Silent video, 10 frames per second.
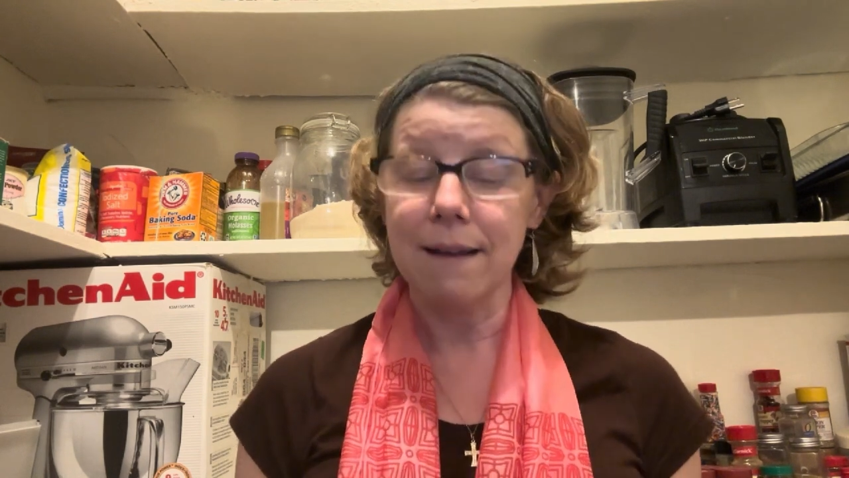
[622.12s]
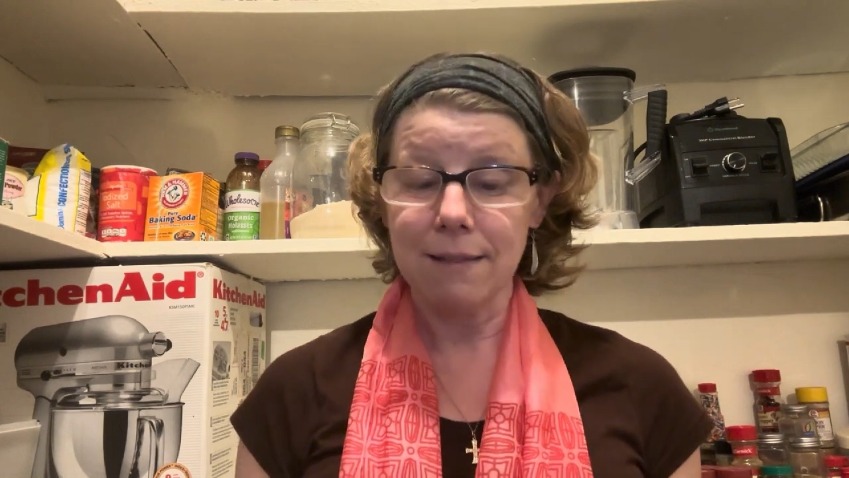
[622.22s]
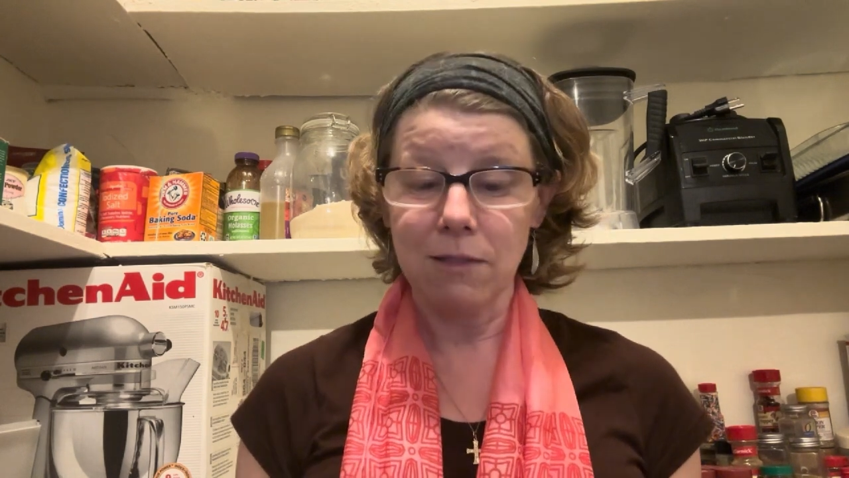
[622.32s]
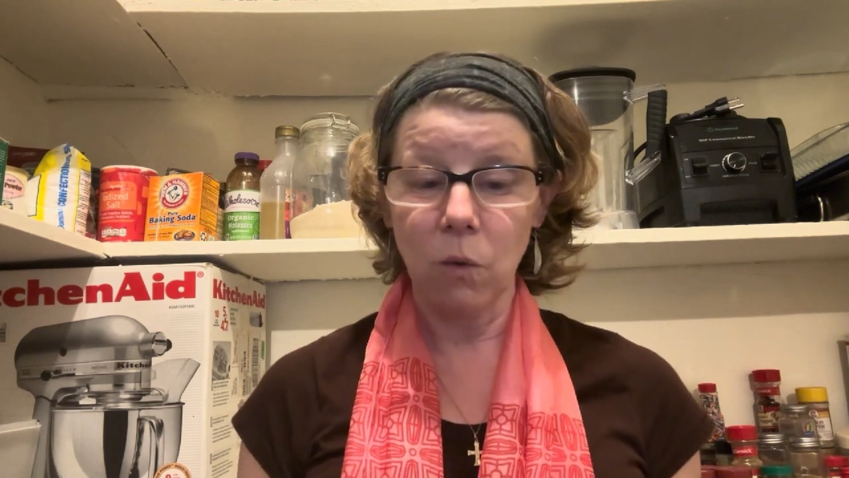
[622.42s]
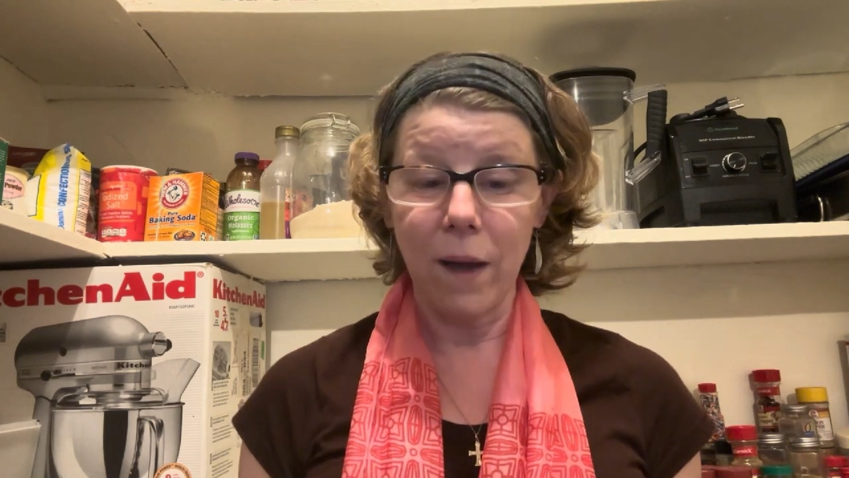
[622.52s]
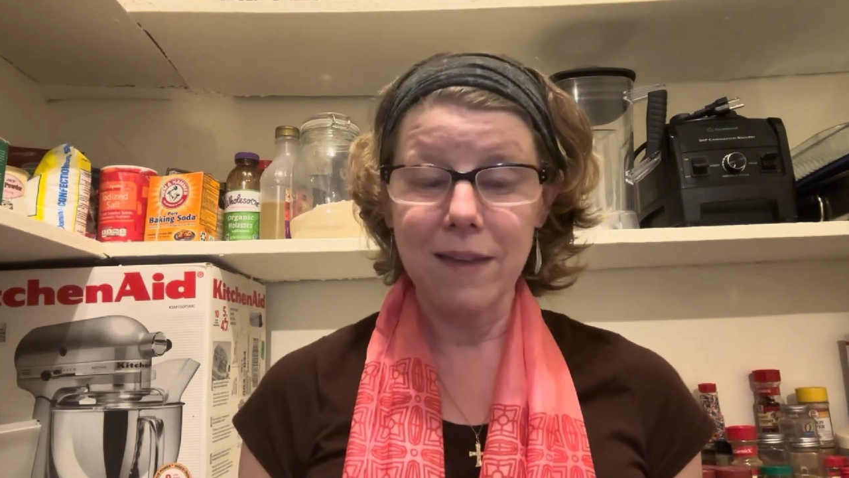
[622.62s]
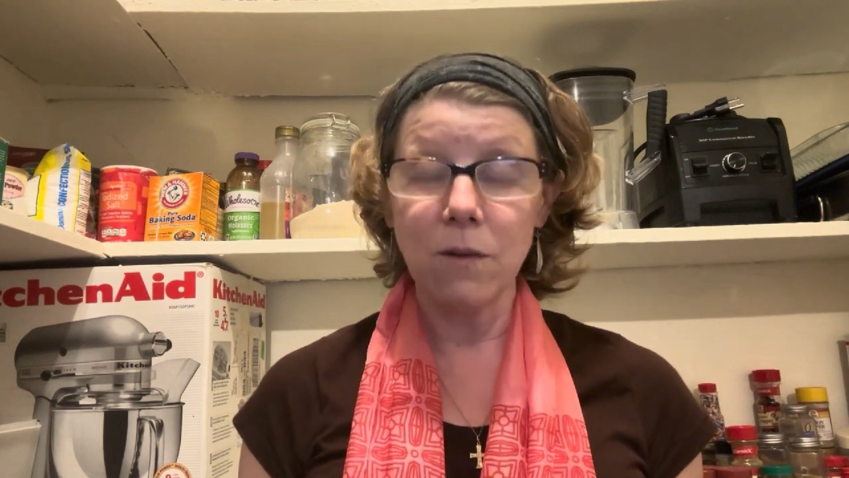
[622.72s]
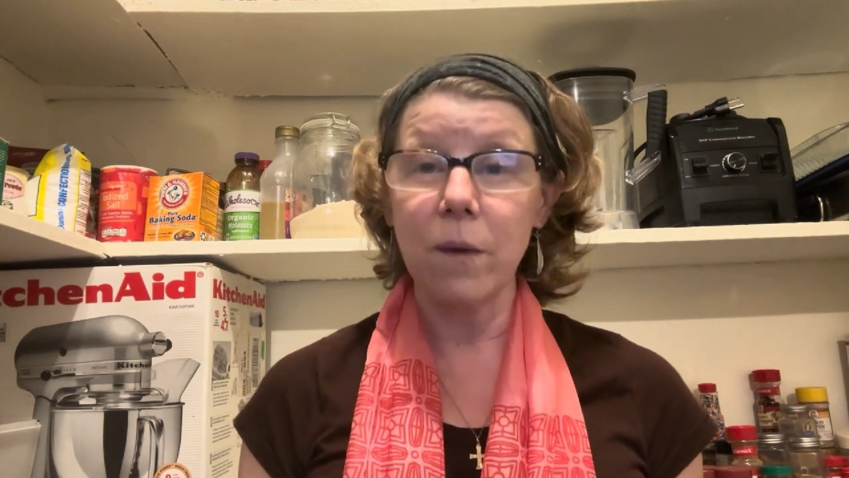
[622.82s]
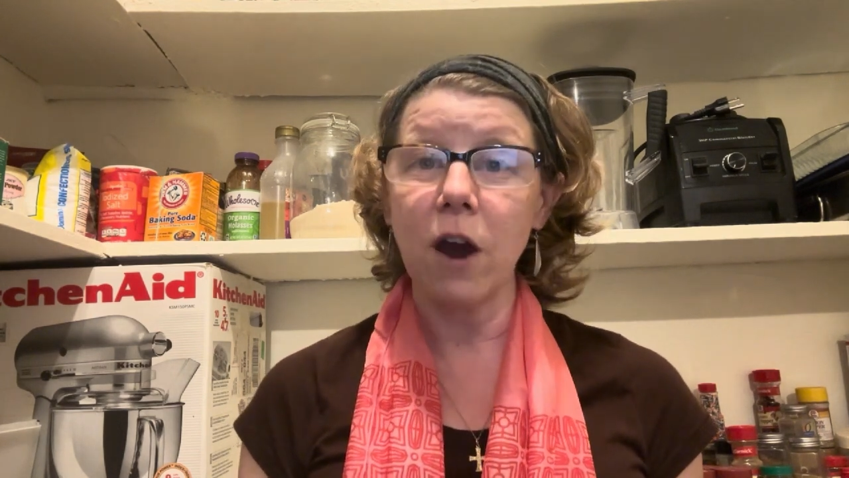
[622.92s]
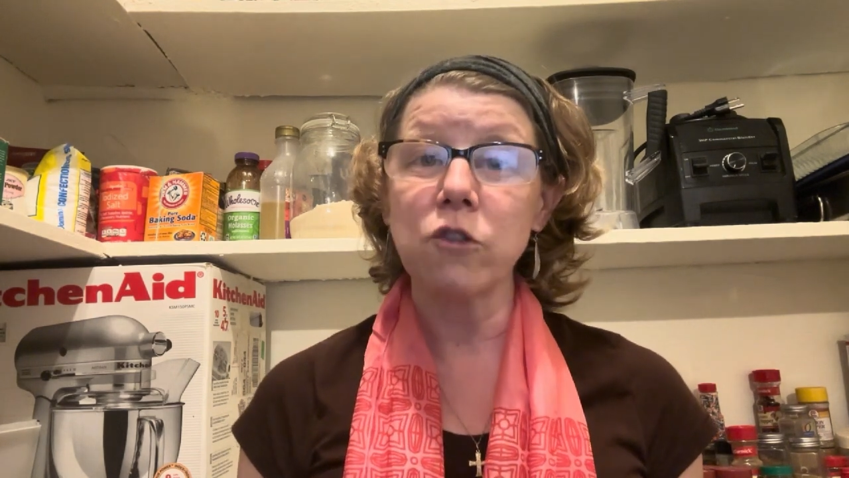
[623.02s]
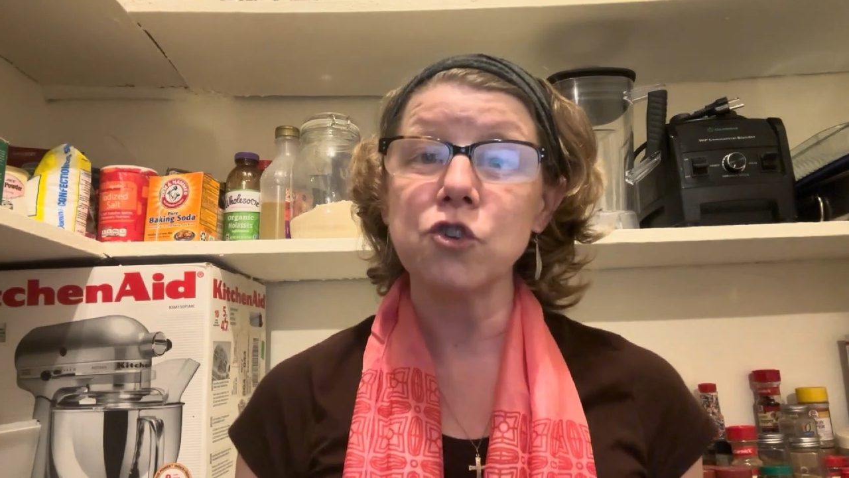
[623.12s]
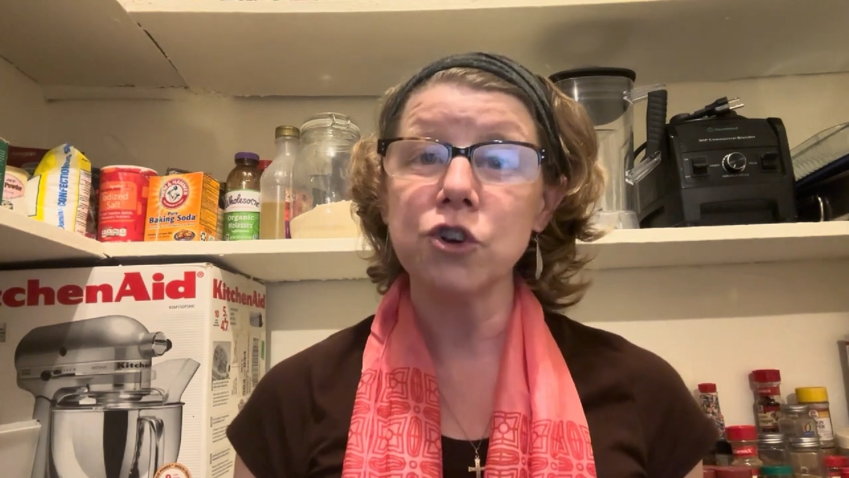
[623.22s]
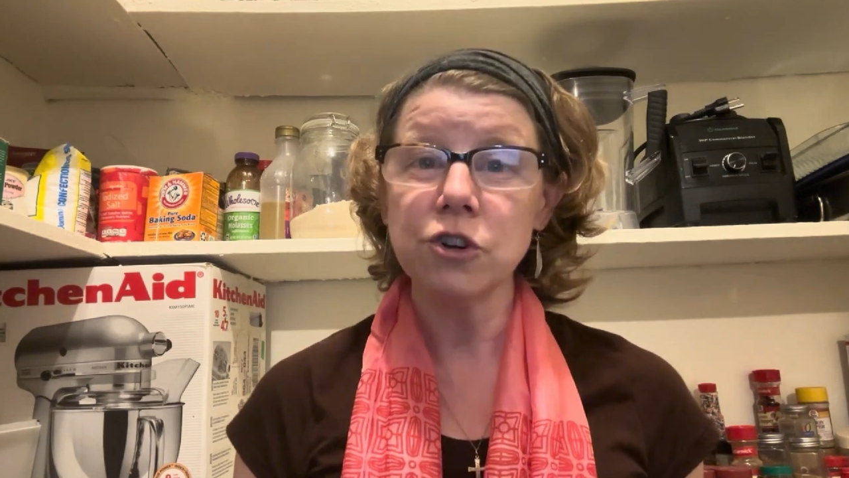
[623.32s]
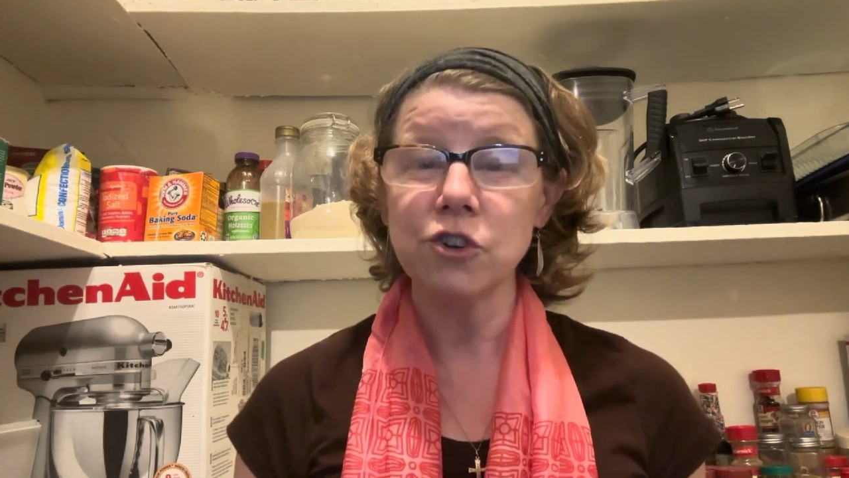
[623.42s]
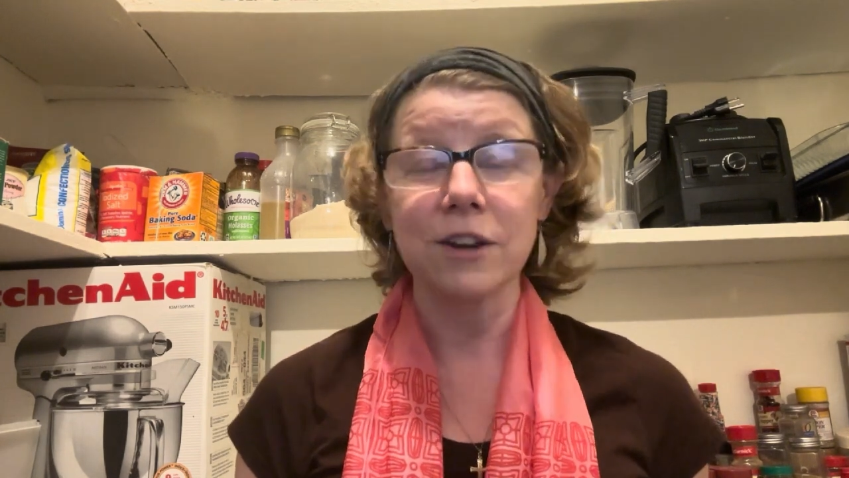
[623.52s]
the way that we are the
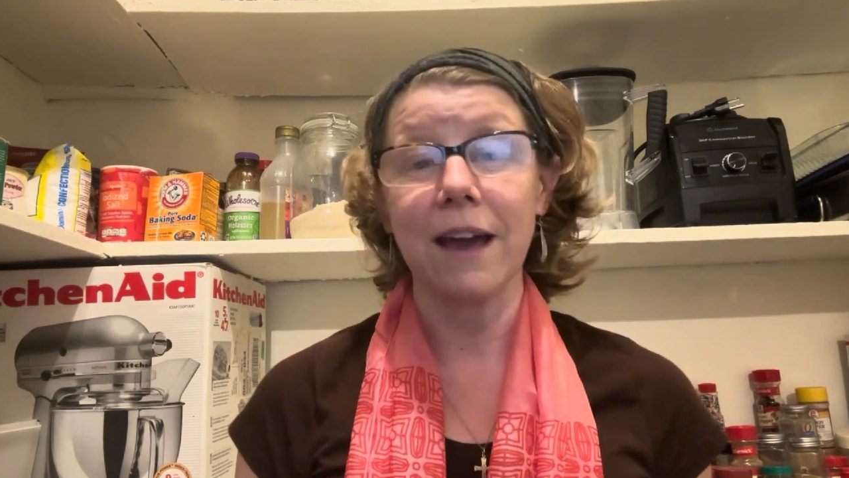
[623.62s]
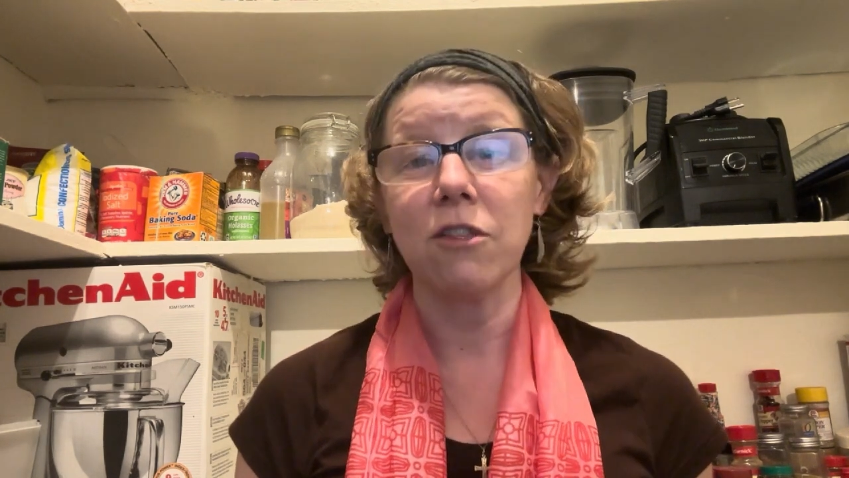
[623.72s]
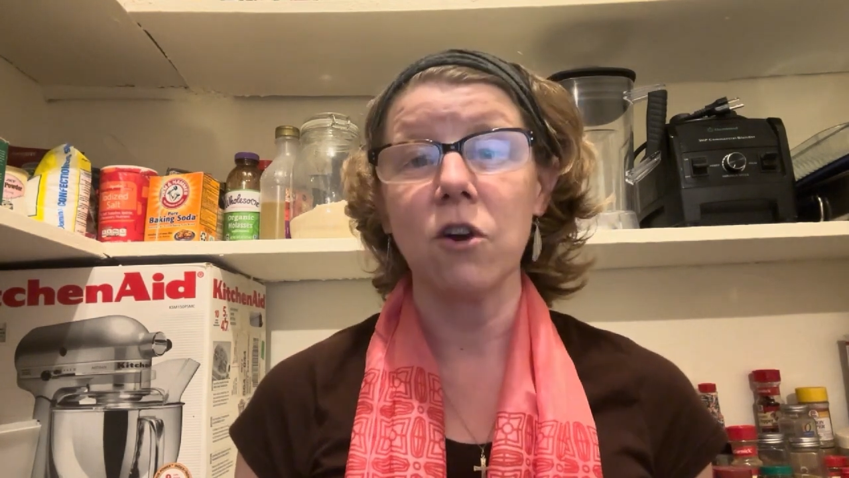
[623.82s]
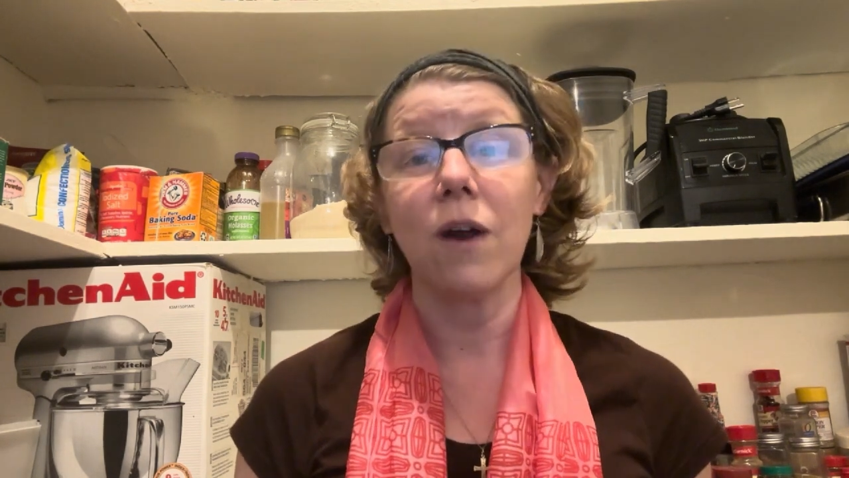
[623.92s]
church together